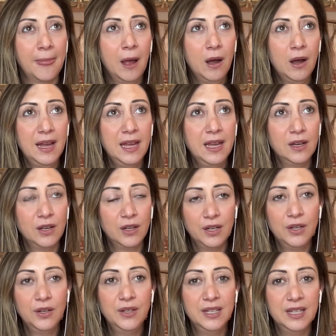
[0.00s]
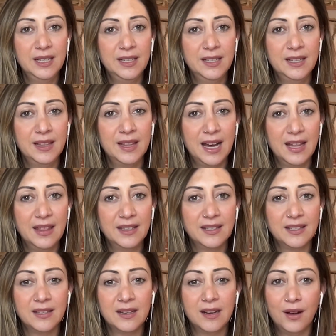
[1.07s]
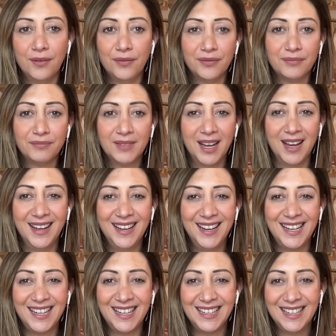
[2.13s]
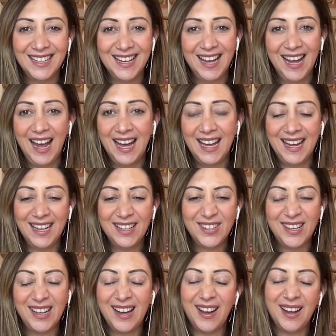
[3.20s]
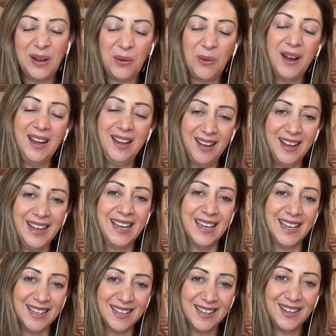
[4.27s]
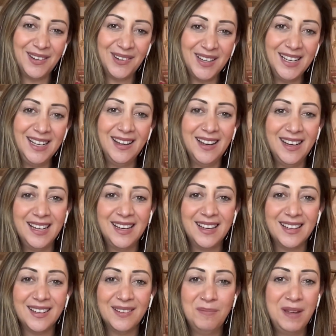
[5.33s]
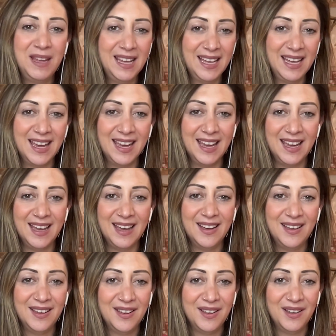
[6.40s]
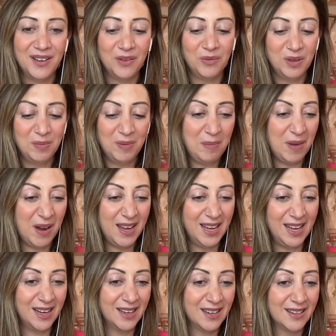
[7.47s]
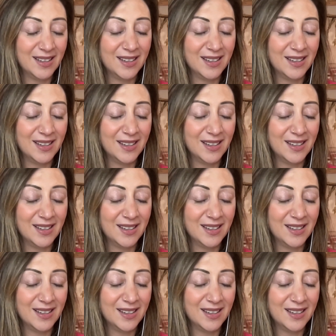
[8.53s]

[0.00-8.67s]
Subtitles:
I concluded that this is enough. And actually, I quite like it. I quite like being here with my mic,